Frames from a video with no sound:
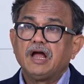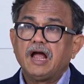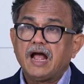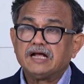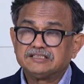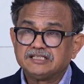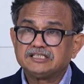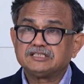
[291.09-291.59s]

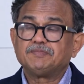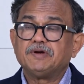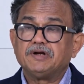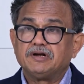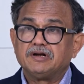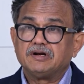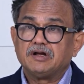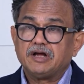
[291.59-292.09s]

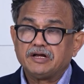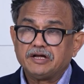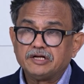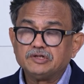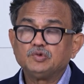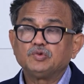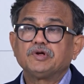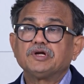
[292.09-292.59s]
assessment,
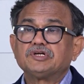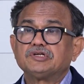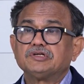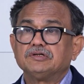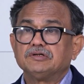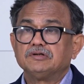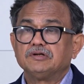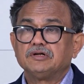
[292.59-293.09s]

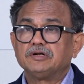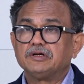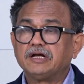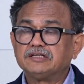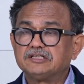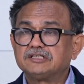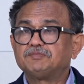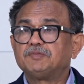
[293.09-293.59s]

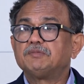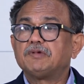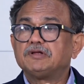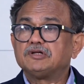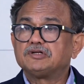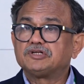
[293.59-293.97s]
assessment by the